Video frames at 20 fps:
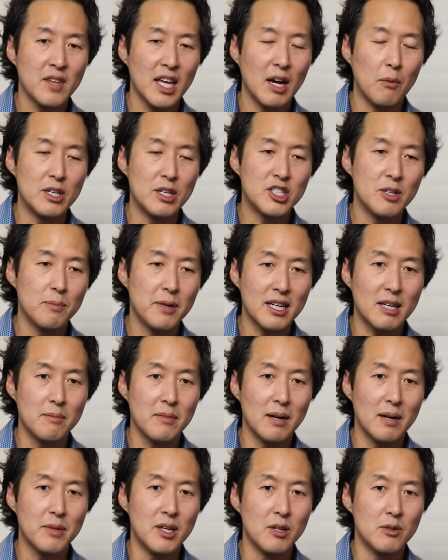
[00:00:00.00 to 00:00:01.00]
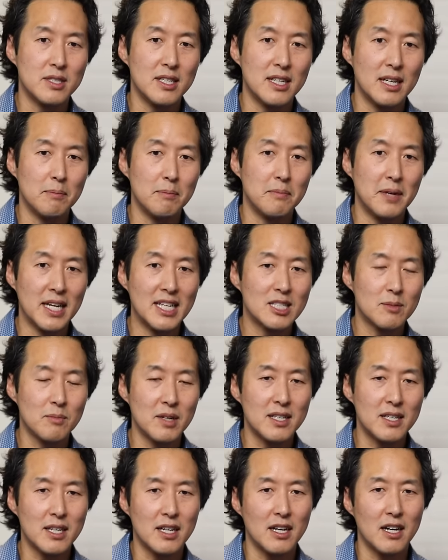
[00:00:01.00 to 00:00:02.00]
And when she picked him up, he was in a
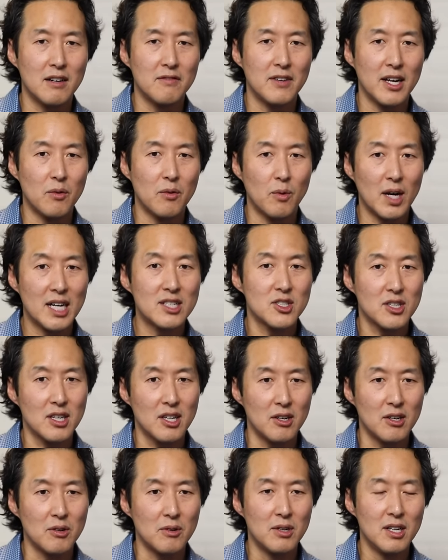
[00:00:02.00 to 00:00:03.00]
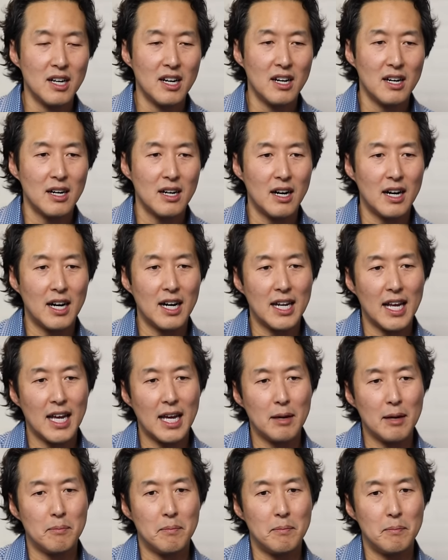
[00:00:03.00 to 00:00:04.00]
basement of a rescue on
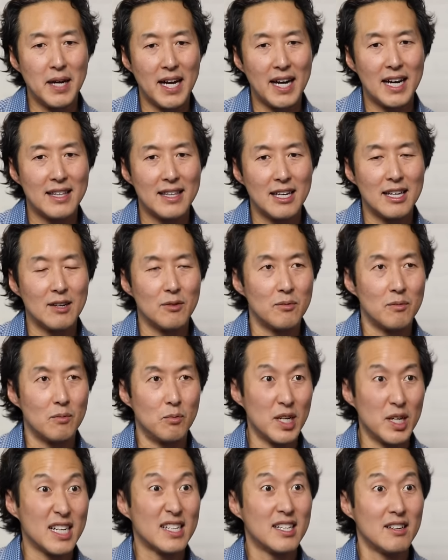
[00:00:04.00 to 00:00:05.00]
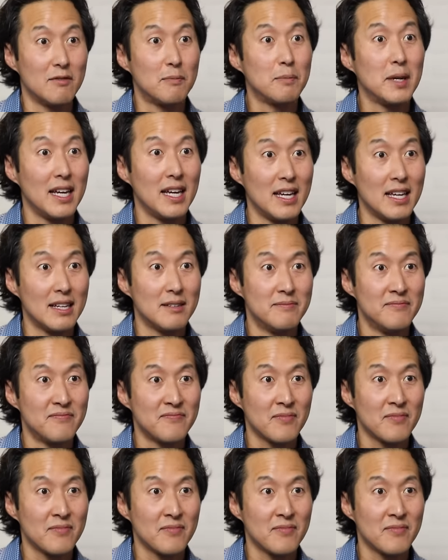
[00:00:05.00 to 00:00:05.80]
a bed that reeked of pee.